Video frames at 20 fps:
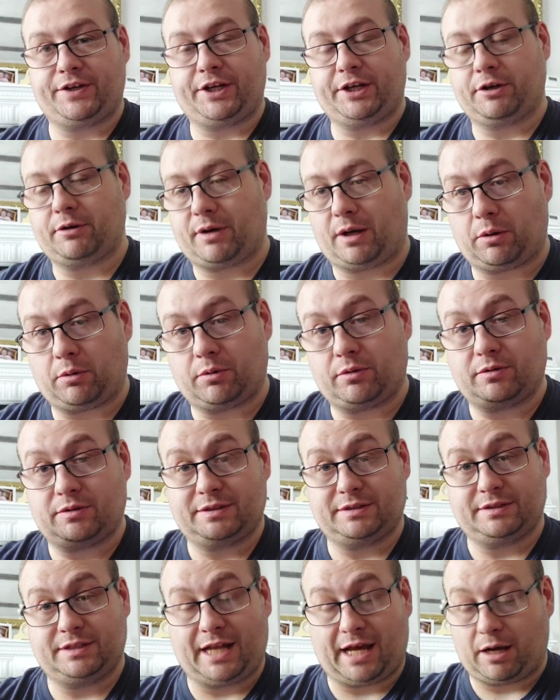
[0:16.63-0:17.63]
video out
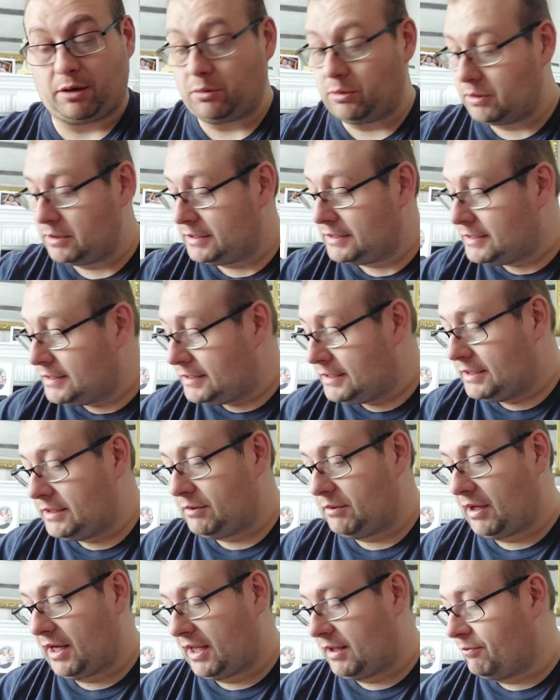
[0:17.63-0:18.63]
now
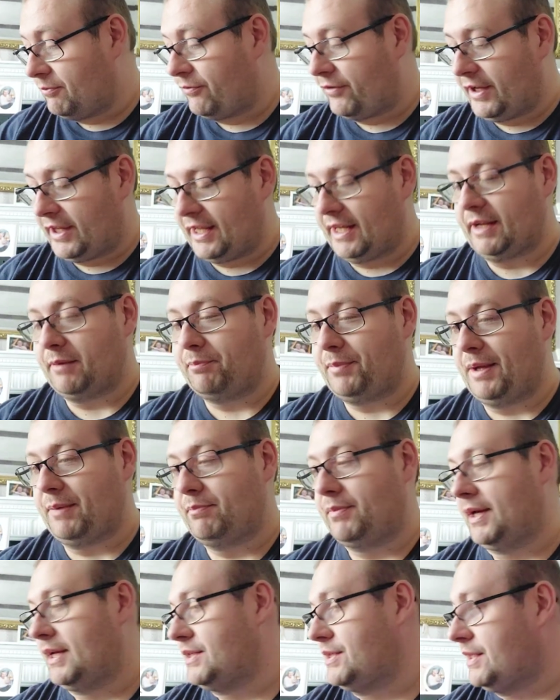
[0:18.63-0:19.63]
while I'm feeling a
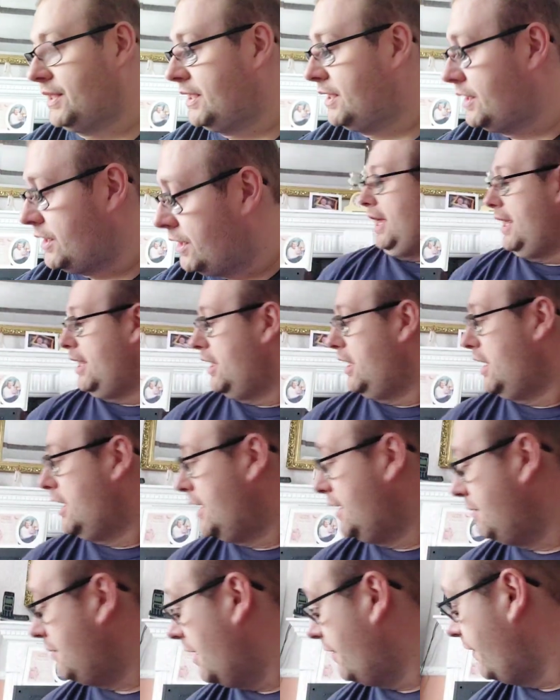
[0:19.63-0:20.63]
bit better.
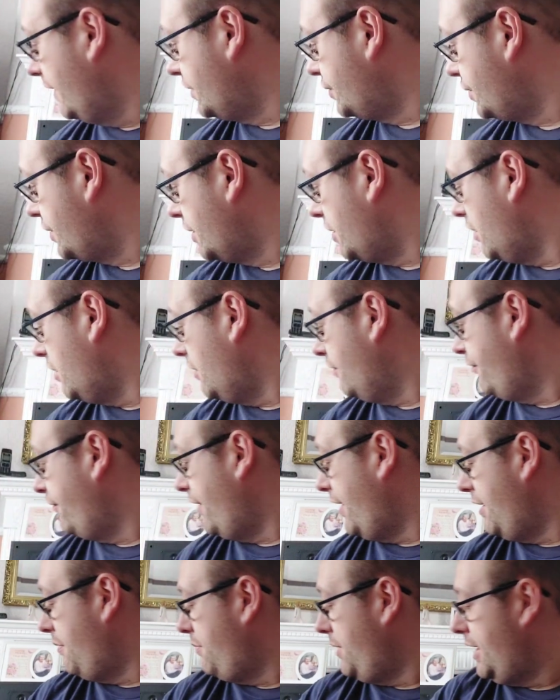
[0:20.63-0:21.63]
I've actually got a
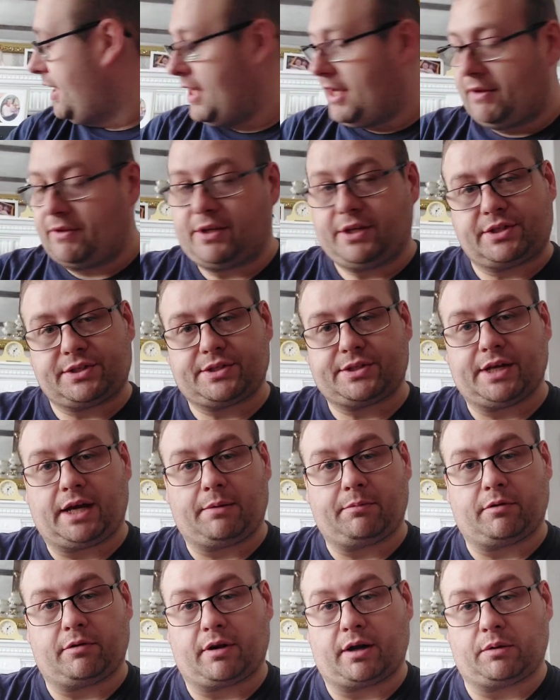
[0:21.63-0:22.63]
fair bit this
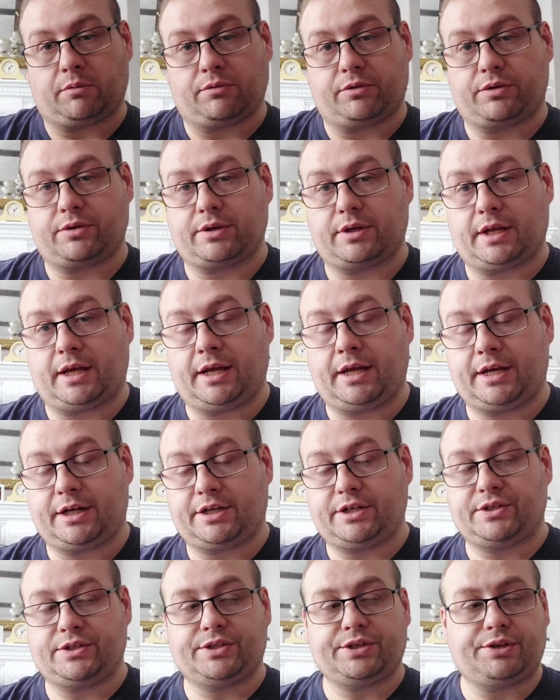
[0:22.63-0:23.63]
time around.
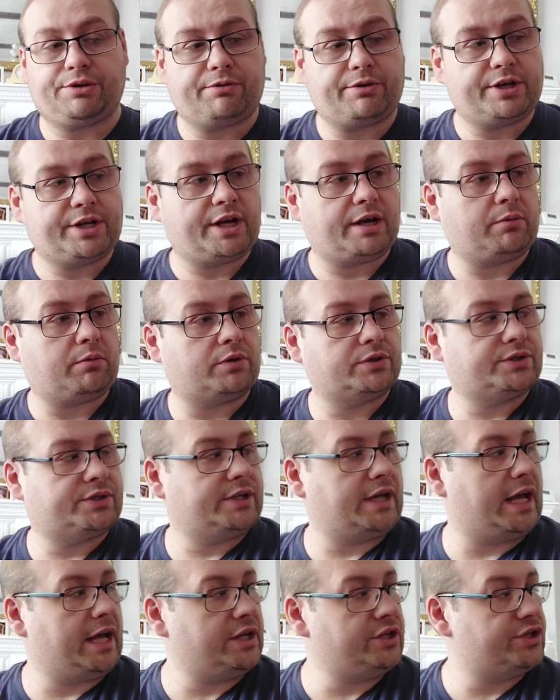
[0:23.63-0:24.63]
Considering I
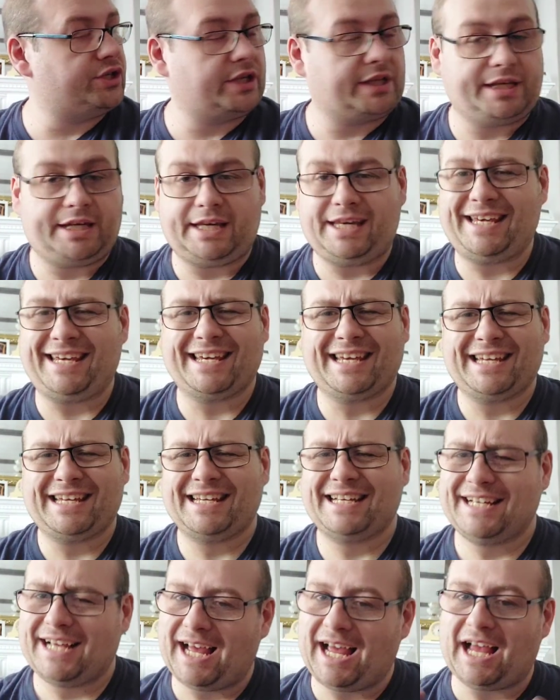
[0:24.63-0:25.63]
wasn't actually
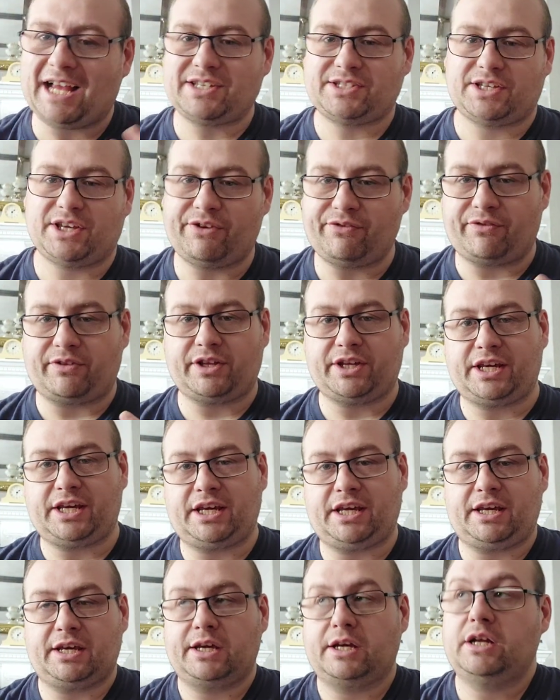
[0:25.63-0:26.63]

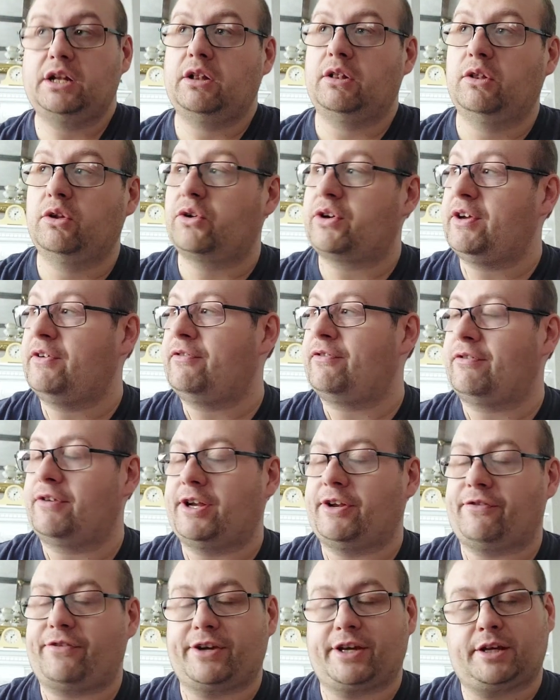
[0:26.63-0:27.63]
actively looking for
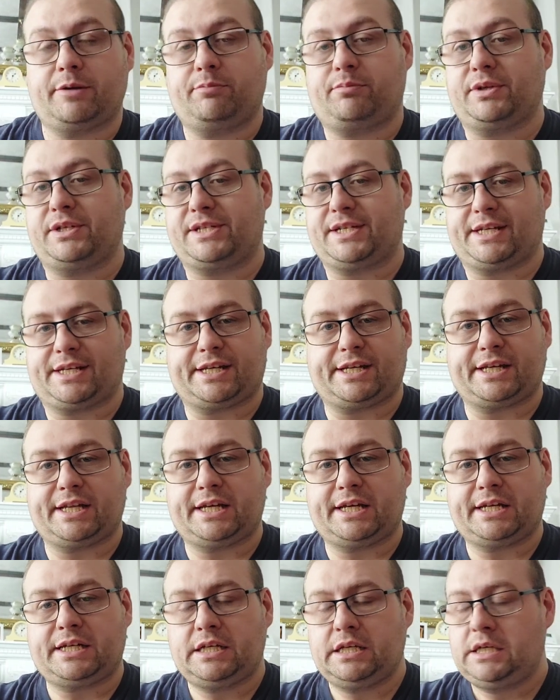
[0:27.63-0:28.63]
anything in
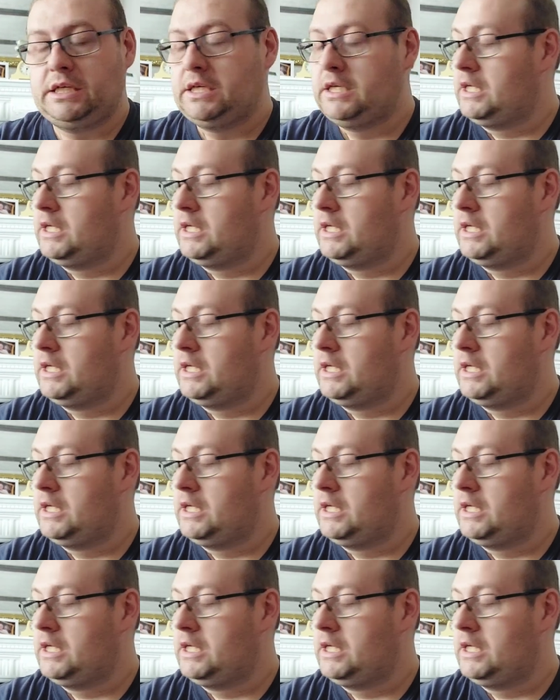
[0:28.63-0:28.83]
particular,